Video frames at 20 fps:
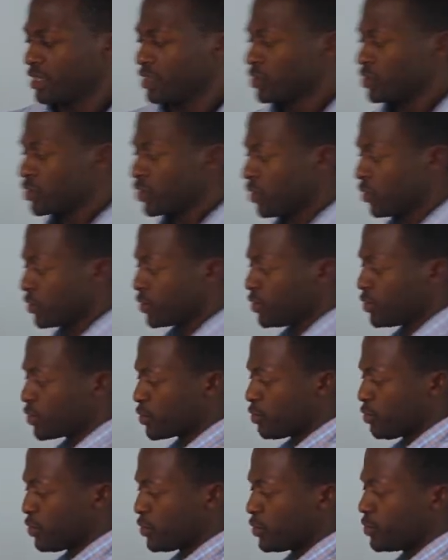So you,
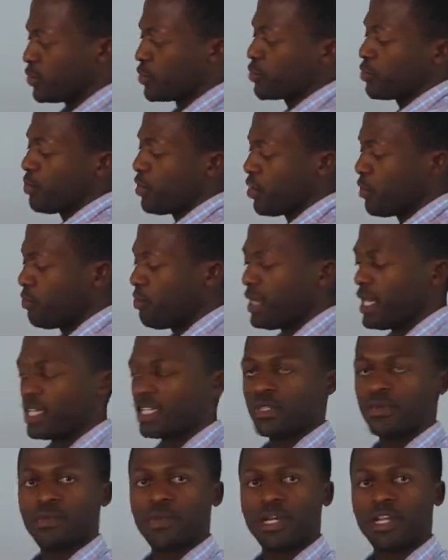sm you small
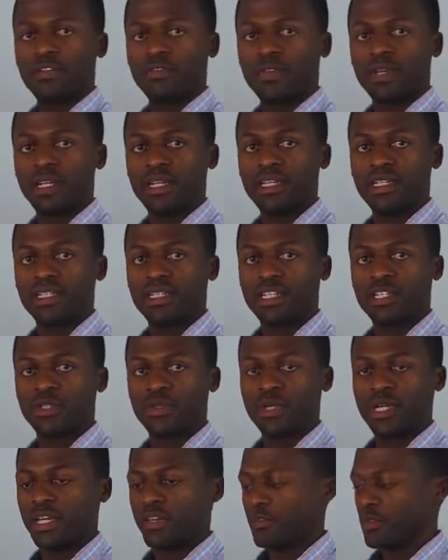batch whatever it is that
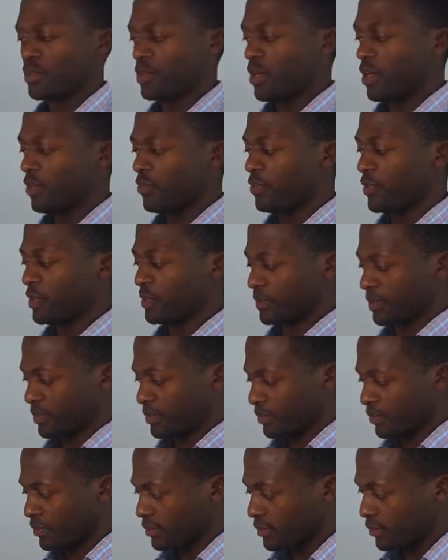you have to offer,
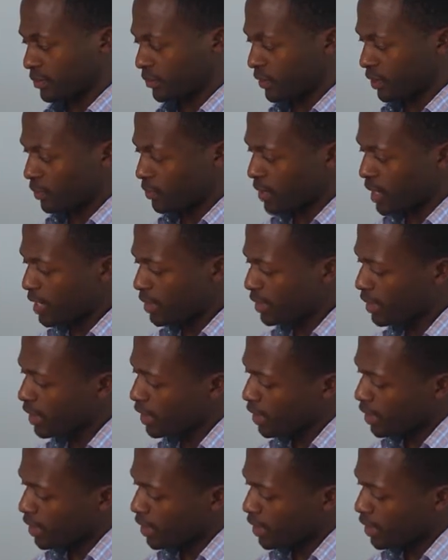right?